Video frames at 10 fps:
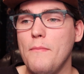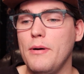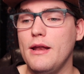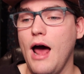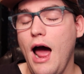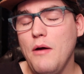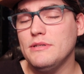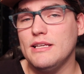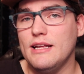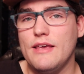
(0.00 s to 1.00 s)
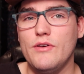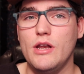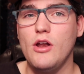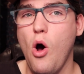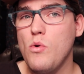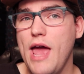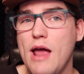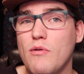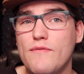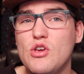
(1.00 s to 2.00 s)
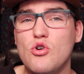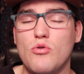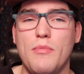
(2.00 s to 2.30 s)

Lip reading: but I was going to give it an okay review,